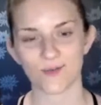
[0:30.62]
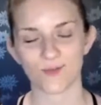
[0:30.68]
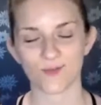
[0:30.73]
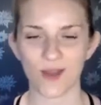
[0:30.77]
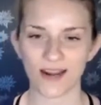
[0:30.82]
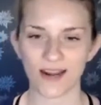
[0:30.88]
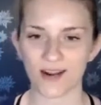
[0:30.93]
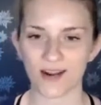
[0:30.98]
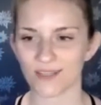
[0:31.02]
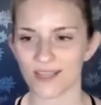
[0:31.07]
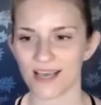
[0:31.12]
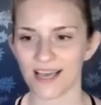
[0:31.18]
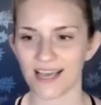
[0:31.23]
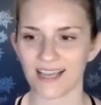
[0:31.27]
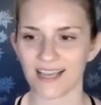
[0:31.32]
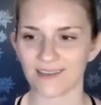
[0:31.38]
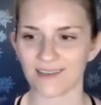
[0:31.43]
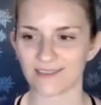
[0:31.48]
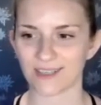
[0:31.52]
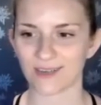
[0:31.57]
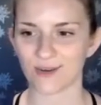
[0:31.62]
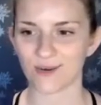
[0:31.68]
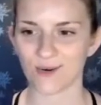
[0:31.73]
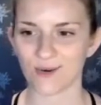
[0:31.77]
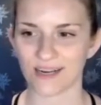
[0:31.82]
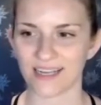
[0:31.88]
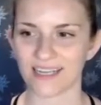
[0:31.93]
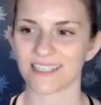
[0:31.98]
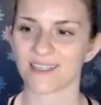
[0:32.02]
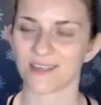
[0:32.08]
run our lives
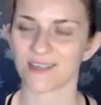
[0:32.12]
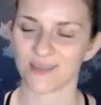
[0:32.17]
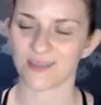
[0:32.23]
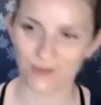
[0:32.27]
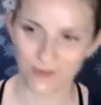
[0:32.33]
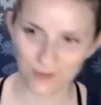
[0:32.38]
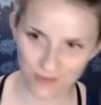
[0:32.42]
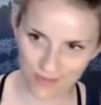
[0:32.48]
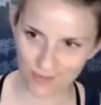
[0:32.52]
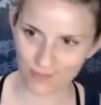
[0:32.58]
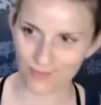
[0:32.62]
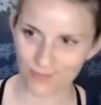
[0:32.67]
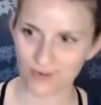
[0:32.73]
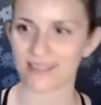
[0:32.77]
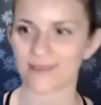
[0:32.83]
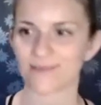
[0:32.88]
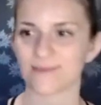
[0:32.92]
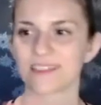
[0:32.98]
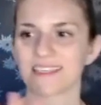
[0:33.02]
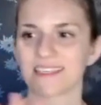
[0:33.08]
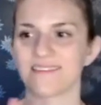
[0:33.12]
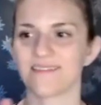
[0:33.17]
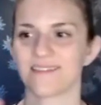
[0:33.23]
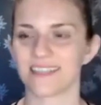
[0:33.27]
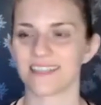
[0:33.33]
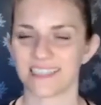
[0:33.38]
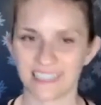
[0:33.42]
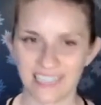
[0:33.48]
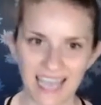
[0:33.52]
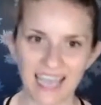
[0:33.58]
according to the rhythms of
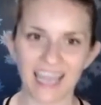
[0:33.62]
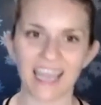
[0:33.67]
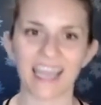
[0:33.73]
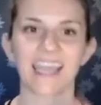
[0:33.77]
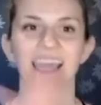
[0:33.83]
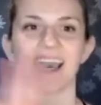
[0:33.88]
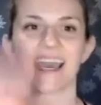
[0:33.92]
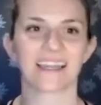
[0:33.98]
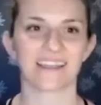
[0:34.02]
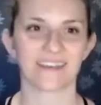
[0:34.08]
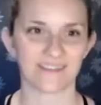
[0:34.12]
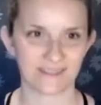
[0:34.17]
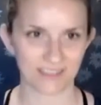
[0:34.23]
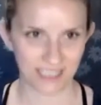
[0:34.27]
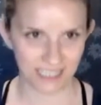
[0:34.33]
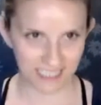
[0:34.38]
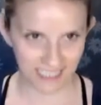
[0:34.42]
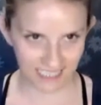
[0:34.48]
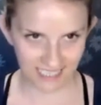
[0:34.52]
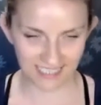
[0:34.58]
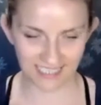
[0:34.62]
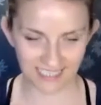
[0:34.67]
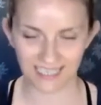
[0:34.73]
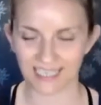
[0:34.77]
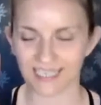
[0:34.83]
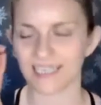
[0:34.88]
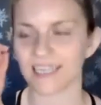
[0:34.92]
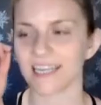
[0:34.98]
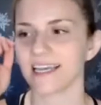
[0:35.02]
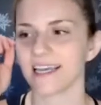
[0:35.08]
the day and of the
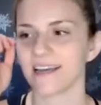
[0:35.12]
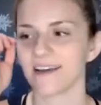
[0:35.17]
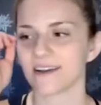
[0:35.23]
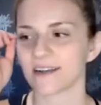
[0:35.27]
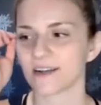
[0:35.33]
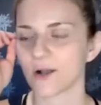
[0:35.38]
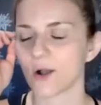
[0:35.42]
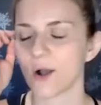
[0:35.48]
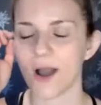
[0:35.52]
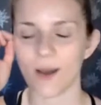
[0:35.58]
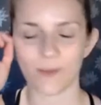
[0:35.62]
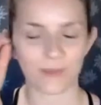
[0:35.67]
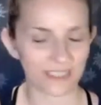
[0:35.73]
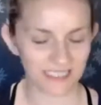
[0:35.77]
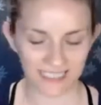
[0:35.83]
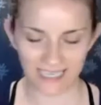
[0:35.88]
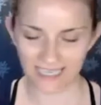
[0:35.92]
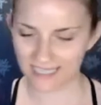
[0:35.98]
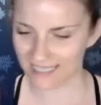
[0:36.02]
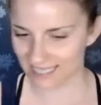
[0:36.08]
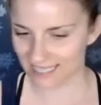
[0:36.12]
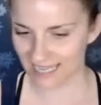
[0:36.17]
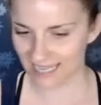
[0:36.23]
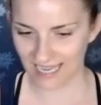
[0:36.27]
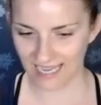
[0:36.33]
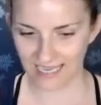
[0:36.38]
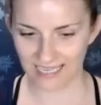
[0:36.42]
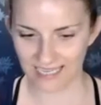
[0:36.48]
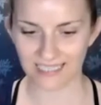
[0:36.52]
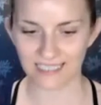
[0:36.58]
season. Common sense
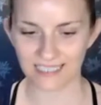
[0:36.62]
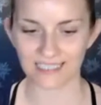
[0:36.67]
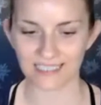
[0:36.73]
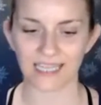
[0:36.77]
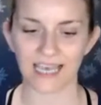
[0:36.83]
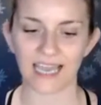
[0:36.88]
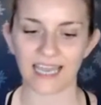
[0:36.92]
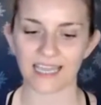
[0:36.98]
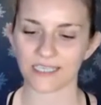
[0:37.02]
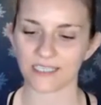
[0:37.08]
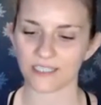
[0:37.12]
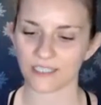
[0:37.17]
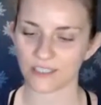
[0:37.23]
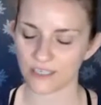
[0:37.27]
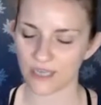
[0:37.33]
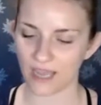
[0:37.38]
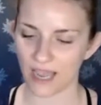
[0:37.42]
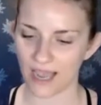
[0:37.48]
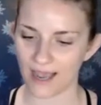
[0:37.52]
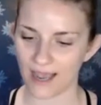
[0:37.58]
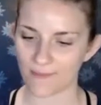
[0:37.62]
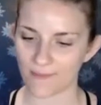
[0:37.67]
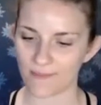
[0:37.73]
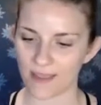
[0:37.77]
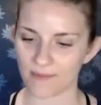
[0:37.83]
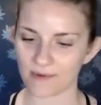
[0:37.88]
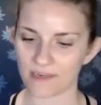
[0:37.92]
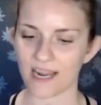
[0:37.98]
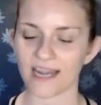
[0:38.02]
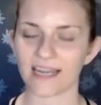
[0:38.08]
things like um,
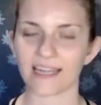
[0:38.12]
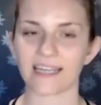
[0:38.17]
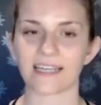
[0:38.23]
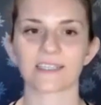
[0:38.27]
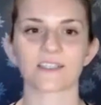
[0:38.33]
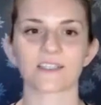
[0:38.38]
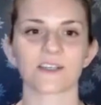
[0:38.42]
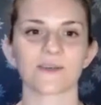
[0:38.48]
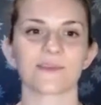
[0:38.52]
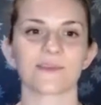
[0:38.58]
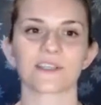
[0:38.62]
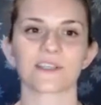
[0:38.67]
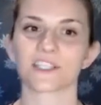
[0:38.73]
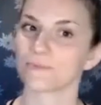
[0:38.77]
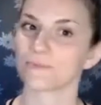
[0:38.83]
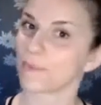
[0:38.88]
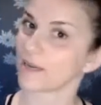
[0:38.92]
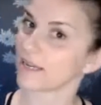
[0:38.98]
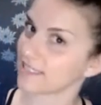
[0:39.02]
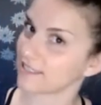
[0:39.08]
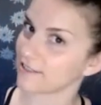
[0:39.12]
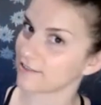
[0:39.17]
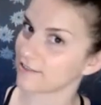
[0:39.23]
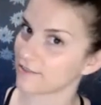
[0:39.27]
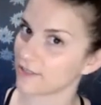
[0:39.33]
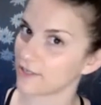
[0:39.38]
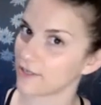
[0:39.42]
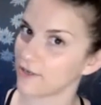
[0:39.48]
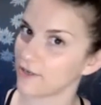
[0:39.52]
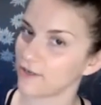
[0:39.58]
maybe not eating so much spicy
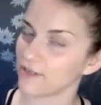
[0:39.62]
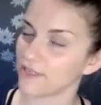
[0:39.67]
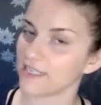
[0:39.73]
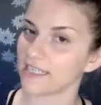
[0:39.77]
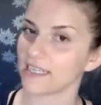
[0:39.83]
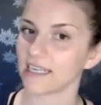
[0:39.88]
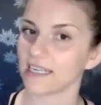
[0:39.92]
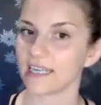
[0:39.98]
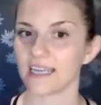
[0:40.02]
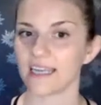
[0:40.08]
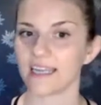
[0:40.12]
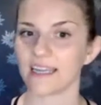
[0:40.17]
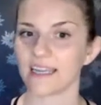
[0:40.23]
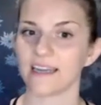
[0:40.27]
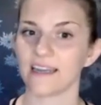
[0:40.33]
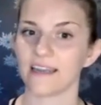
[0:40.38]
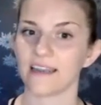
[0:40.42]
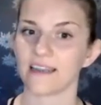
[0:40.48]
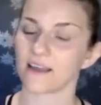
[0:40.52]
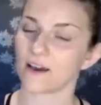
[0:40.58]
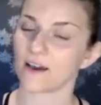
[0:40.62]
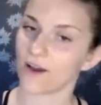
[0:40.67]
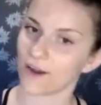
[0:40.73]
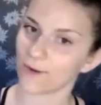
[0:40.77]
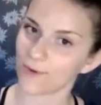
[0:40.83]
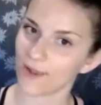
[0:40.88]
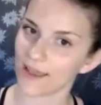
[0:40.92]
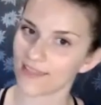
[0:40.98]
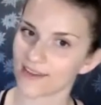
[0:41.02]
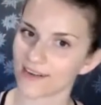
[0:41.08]
food in the
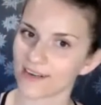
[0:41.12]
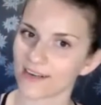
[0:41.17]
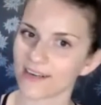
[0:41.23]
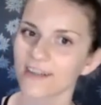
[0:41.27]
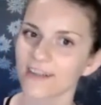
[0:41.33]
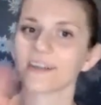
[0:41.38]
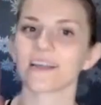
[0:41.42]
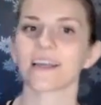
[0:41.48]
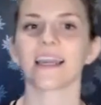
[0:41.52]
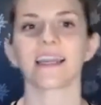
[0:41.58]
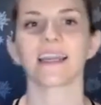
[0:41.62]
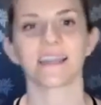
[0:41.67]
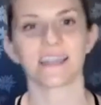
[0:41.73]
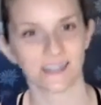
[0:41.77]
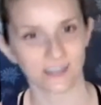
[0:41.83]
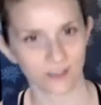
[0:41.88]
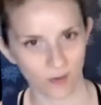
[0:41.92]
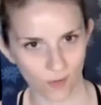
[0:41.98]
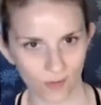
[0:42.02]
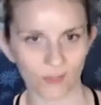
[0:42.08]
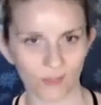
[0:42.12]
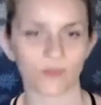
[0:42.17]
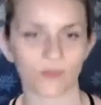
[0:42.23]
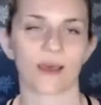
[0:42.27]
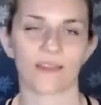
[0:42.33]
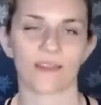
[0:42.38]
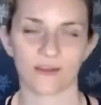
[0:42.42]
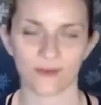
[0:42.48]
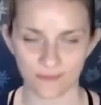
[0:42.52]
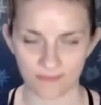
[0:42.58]
hot weather, eat it in the cold
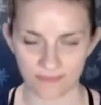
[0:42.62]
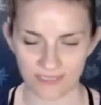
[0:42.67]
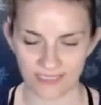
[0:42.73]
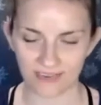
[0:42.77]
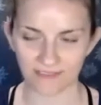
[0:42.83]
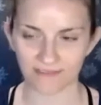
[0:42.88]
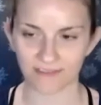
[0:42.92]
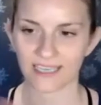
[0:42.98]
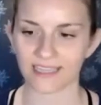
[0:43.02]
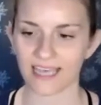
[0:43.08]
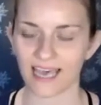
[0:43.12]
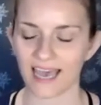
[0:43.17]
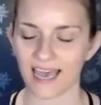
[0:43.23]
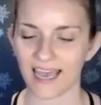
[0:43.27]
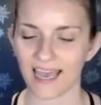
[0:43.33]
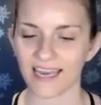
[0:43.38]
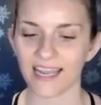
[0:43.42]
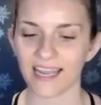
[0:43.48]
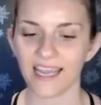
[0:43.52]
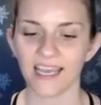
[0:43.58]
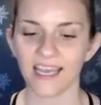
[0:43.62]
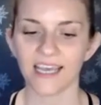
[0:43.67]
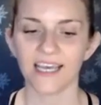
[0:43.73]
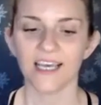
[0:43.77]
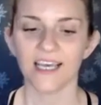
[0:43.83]
weather, stuff like that.